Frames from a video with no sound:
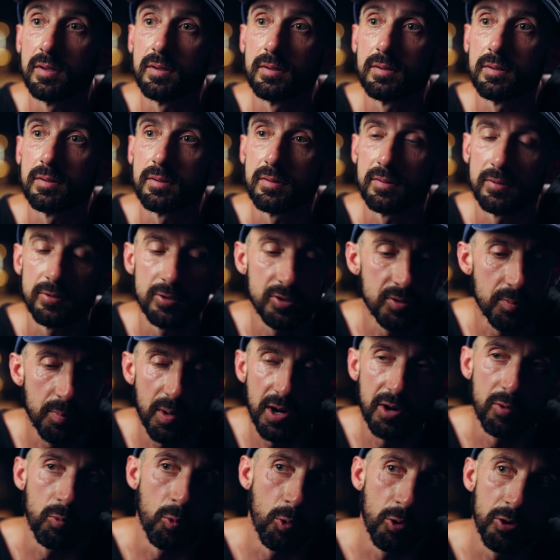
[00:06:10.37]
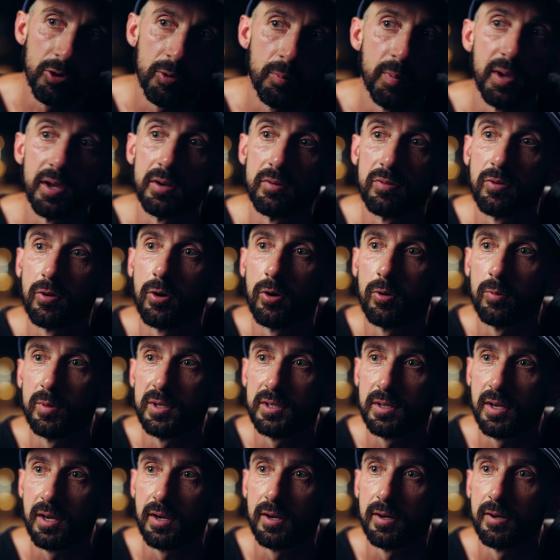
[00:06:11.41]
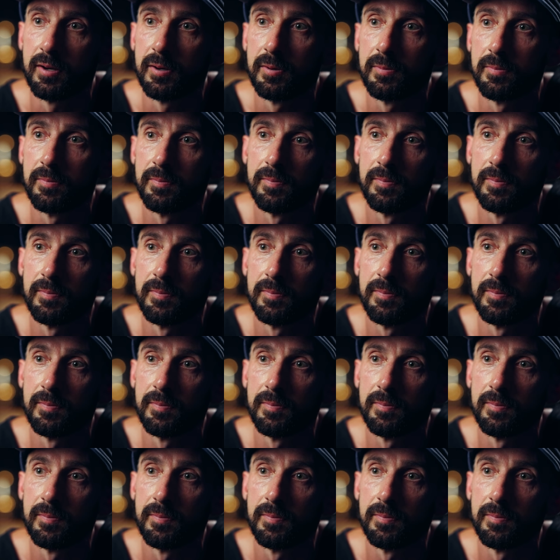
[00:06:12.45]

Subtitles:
it. You can buy a waterbed for all we care.